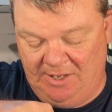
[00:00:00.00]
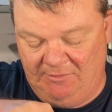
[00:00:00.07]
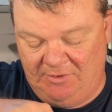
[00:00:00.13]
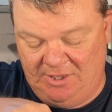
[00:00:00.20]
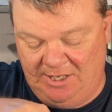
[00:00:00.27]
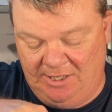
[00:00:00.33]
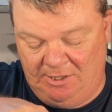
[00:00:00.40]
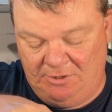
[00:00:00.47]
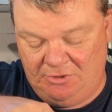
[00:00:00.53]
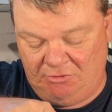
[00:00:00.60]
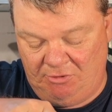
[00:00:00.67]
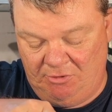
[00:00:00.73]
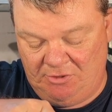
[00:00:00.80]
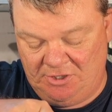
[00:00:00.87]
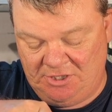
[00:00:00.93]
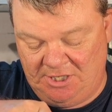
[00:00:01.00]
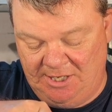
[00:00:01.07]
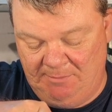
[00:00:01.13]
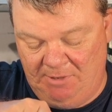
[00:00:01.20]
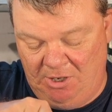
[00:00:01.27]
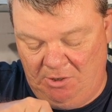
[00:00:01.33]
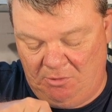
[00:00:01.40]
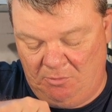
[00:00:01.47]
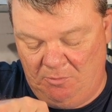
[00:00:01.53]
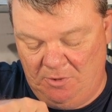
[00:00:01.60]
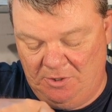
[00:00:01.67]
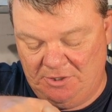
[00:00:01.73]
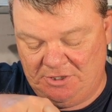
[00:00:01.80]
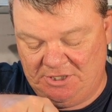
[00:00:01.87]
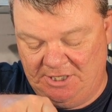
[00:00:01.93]
Everything goes through the same hole
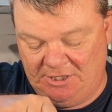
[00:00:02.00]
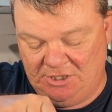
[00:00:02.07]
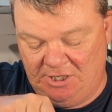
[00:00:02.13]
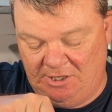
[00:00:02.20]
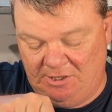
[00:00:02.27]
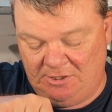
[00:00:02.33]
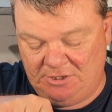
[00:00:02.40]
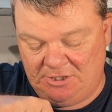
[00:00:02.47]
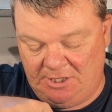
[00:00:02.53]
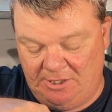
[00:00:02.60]
at 6 yards,